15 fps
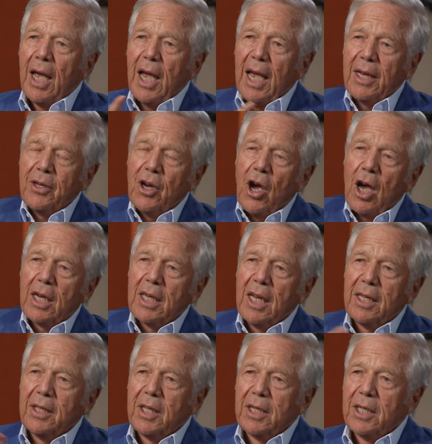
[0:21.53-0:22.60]
and not
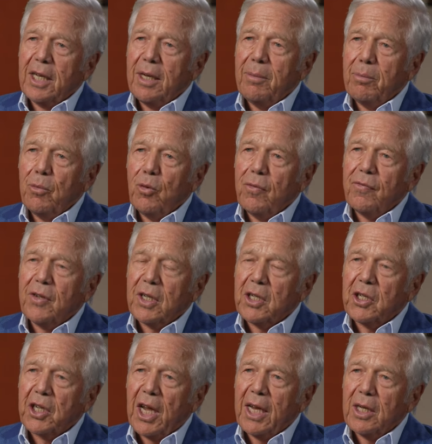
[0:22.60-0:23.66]
let the team move to
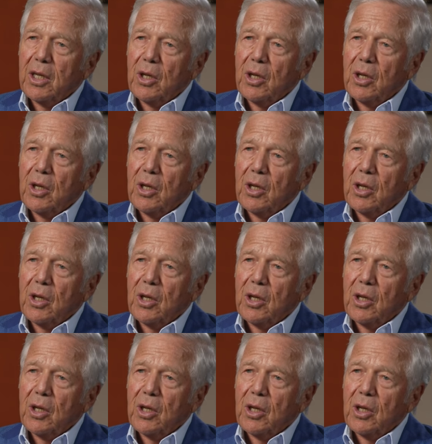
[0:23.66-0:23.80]
St.